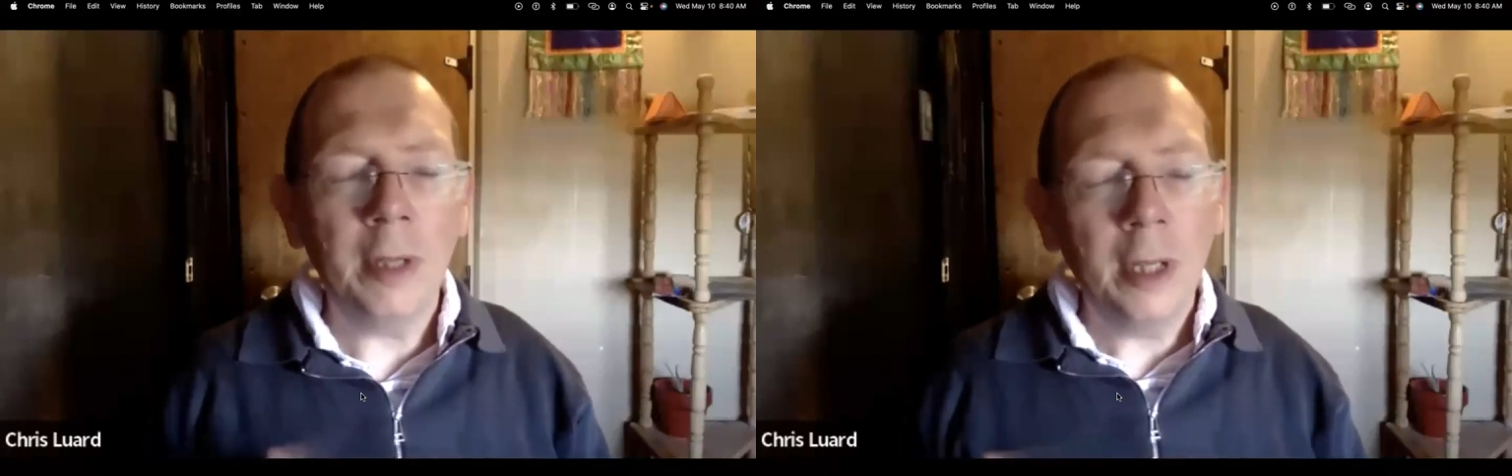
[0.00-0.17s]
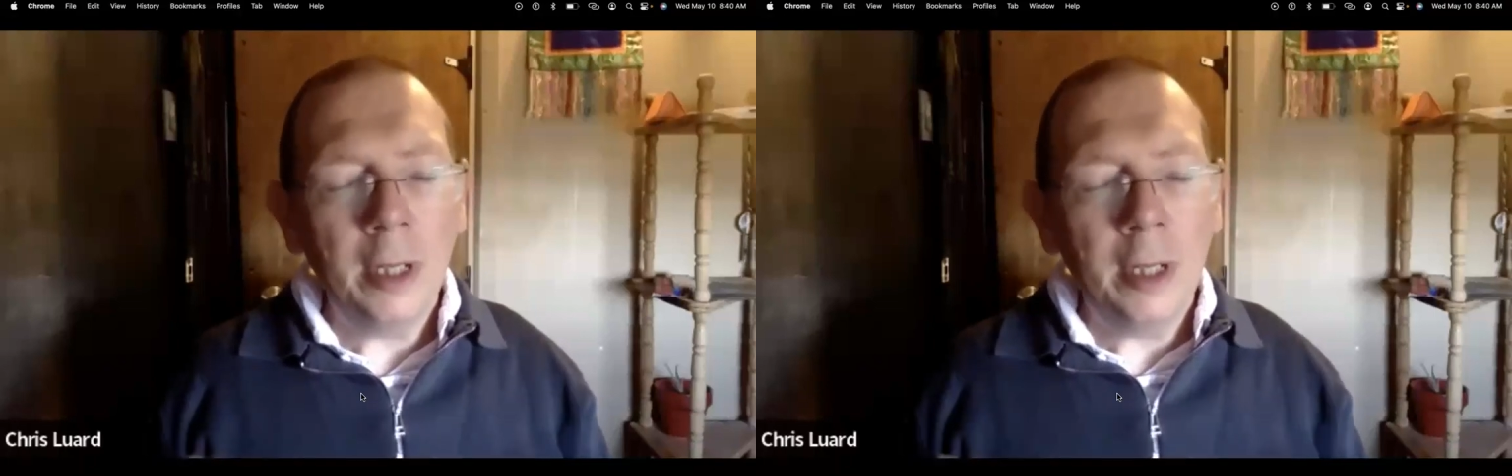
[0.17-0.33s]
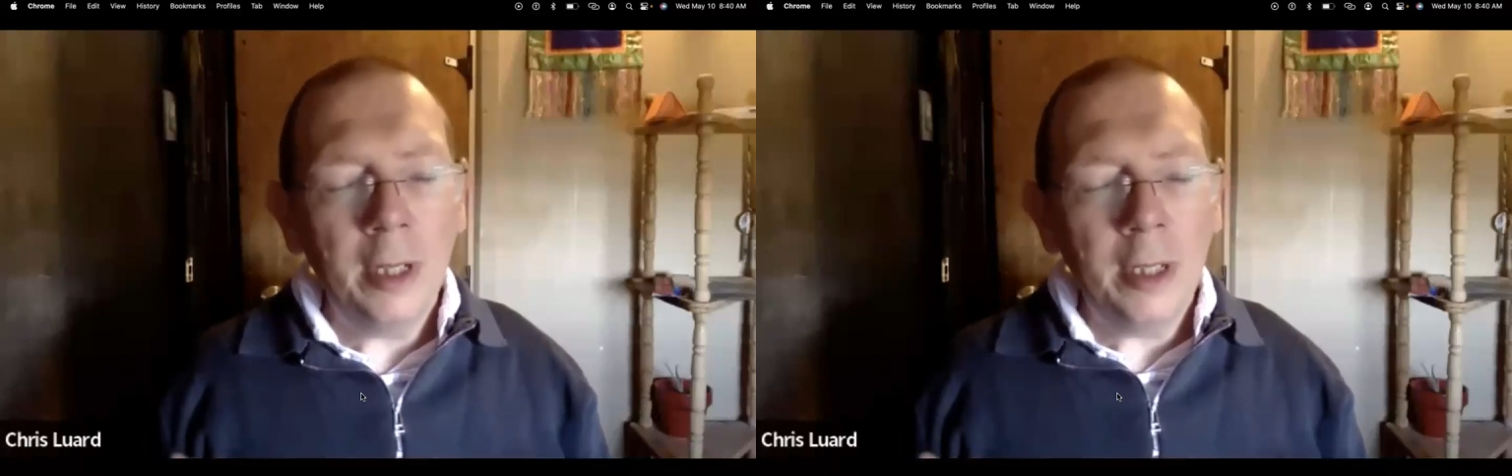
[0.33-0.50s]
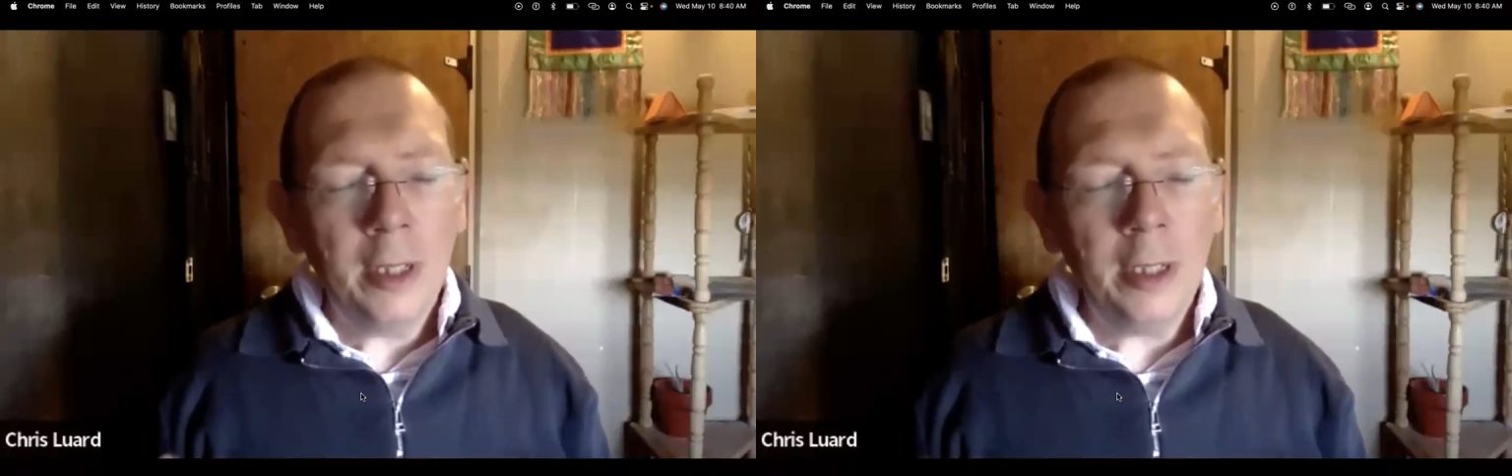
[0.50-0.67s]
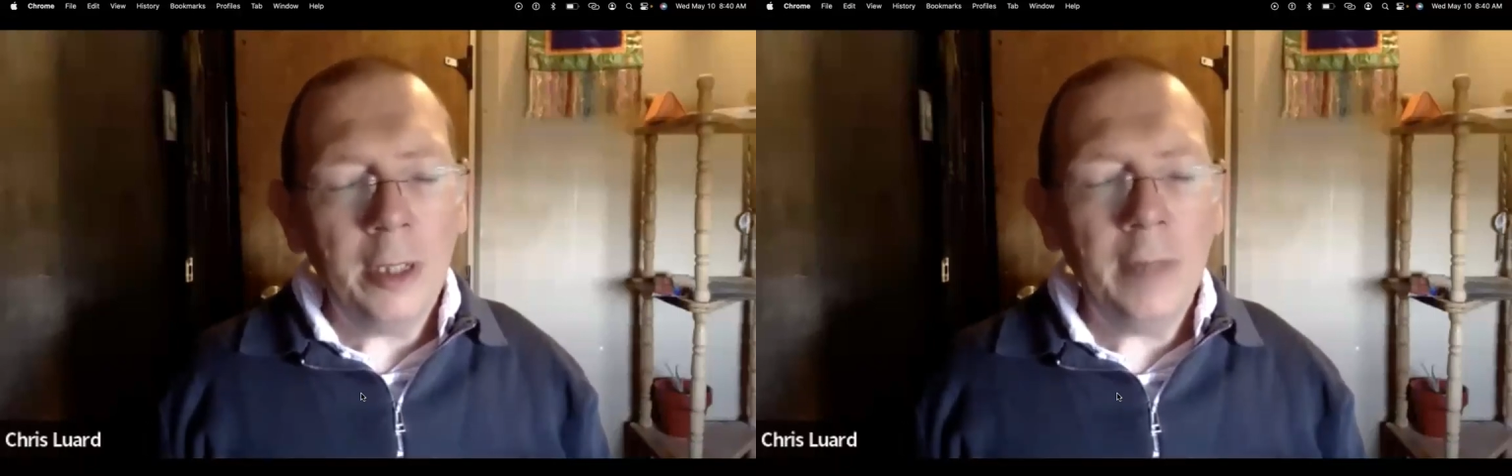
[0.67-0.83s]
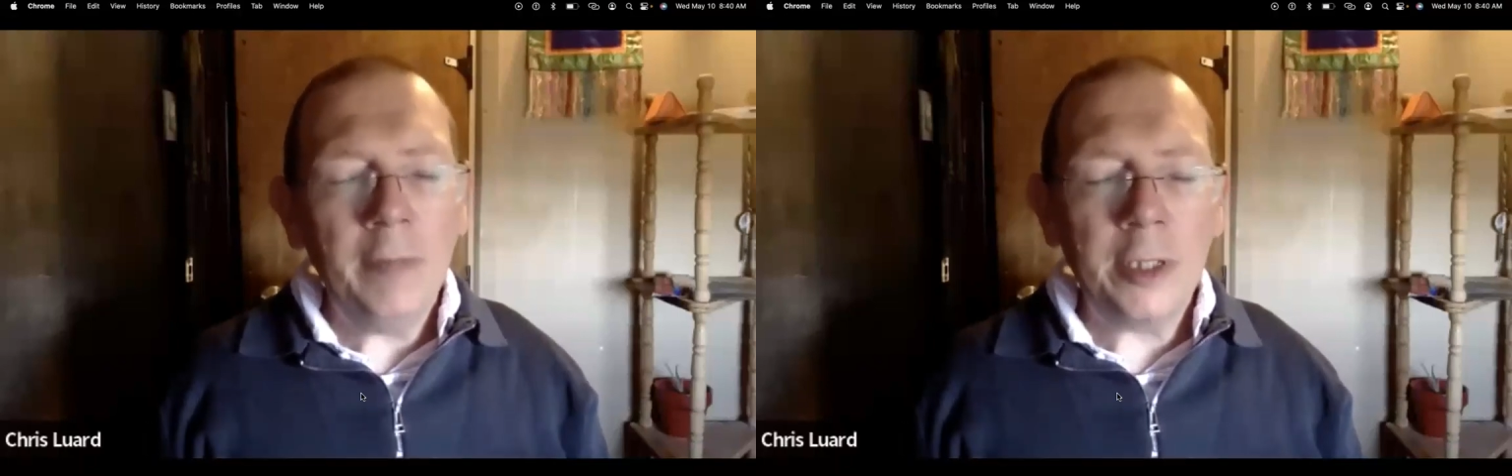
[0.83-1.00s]
And
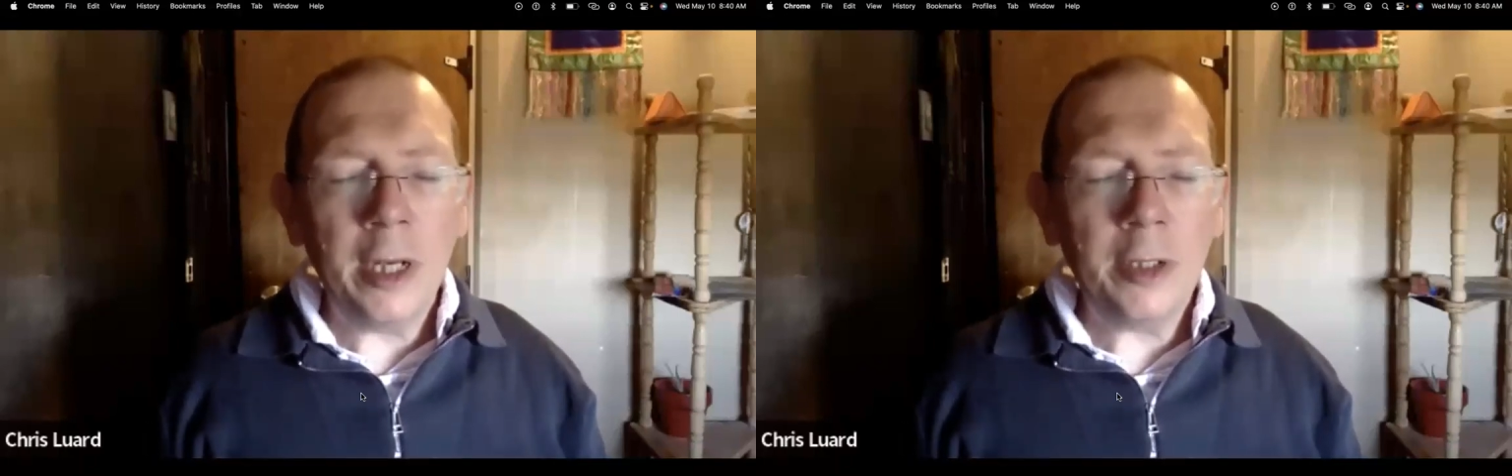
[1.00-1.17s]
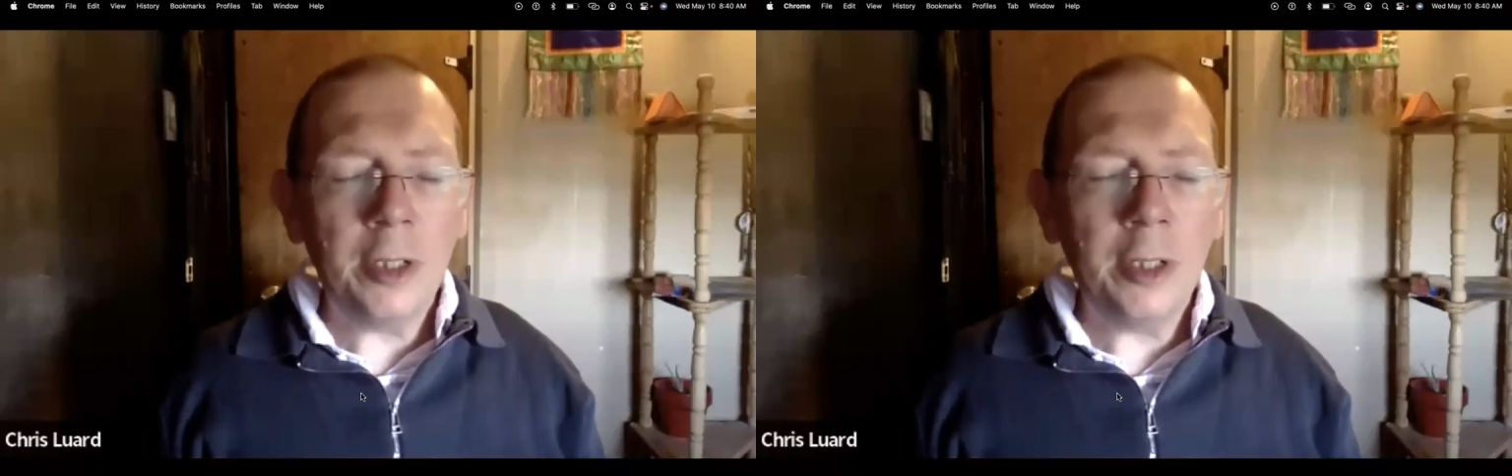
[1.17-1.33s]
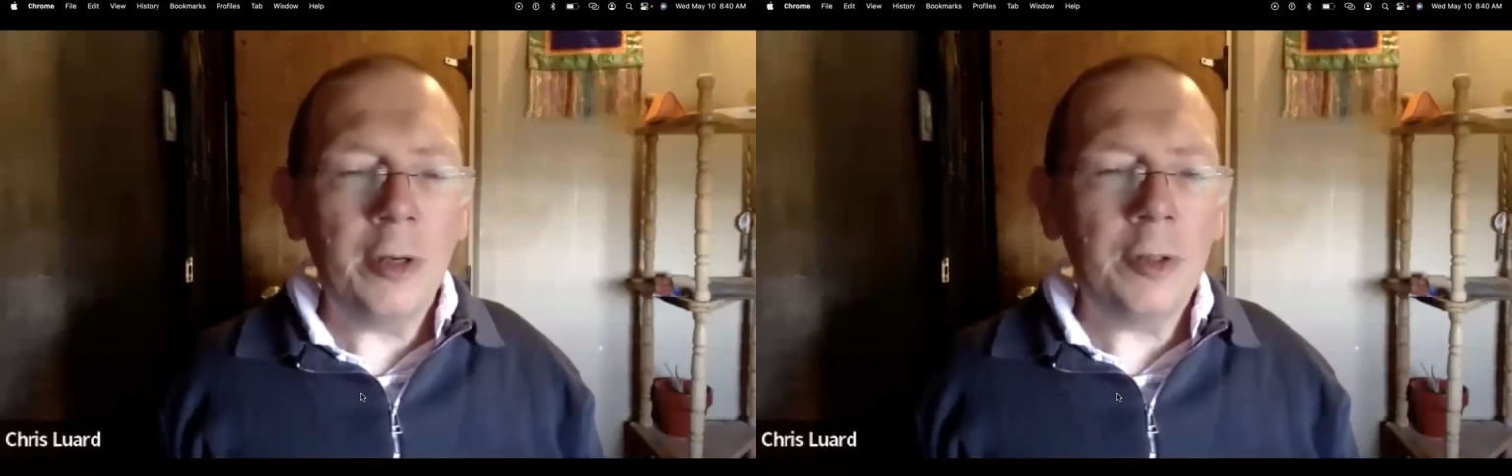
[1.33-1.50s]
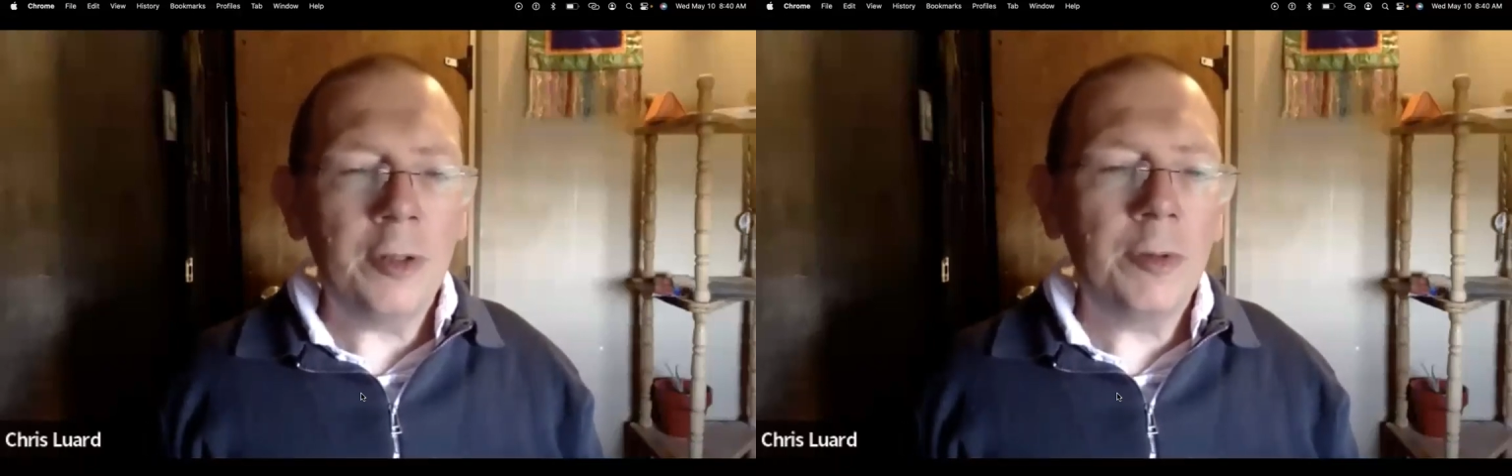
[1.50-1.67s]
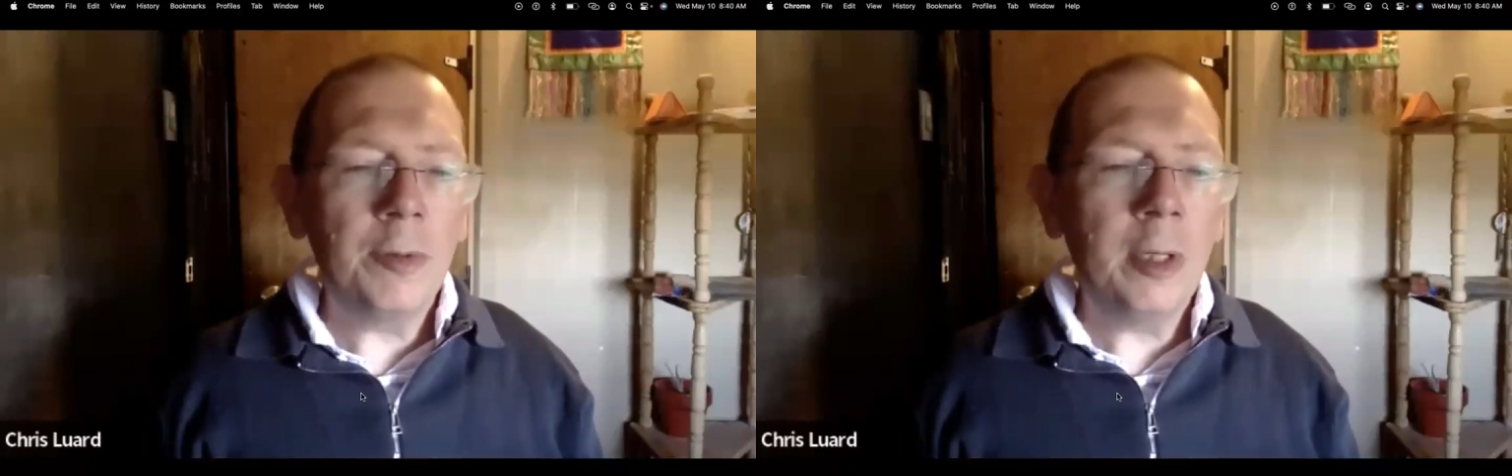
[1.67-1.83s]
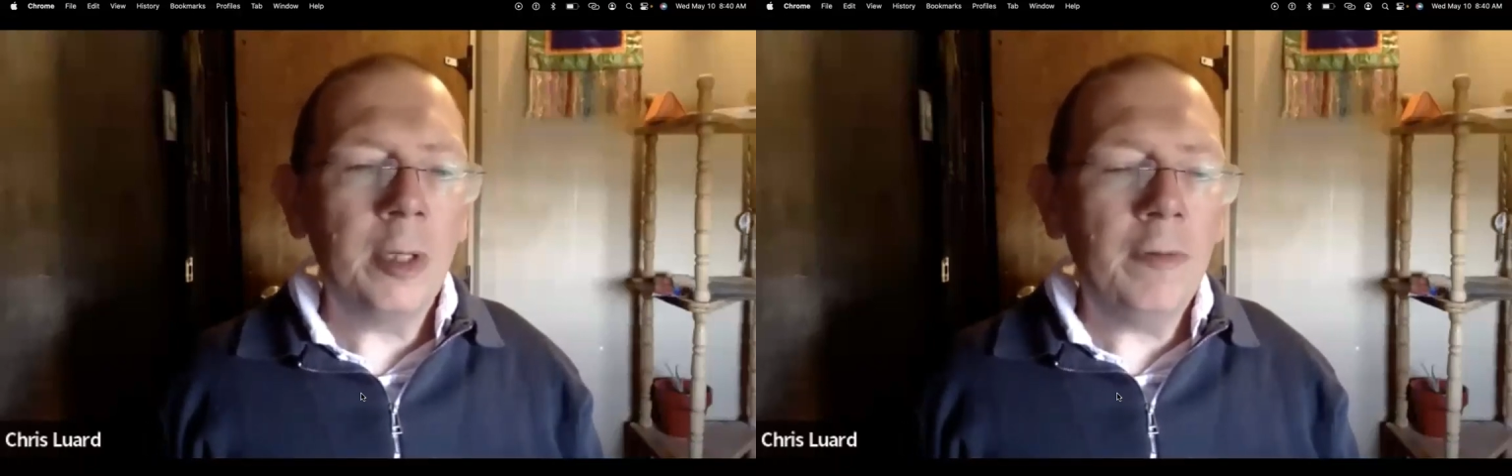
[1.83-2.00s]
the
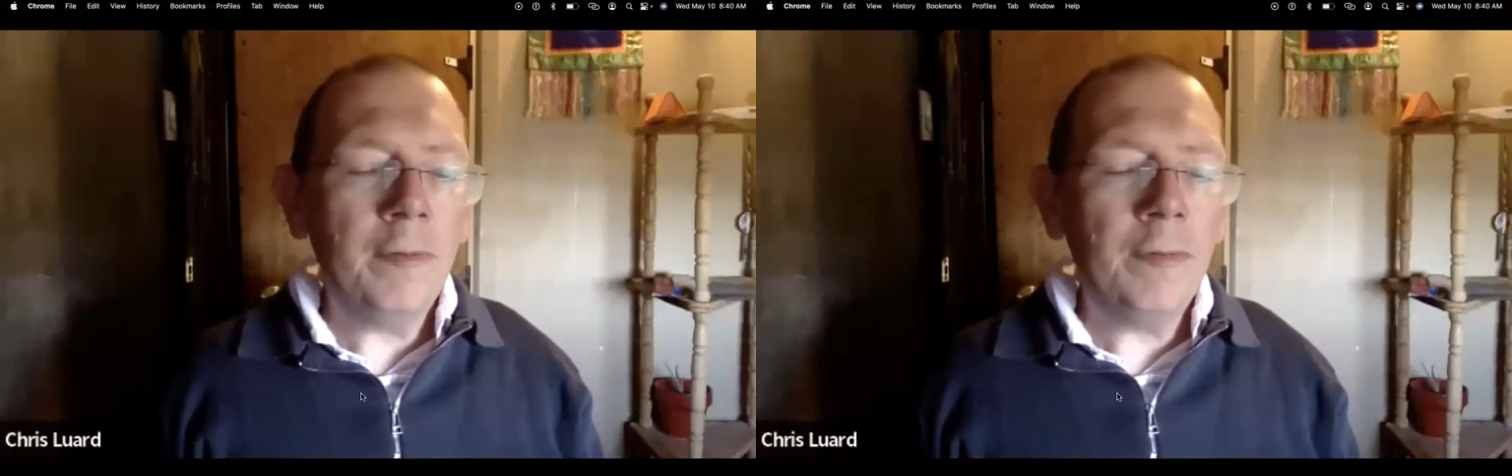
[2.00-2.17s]
invitation there is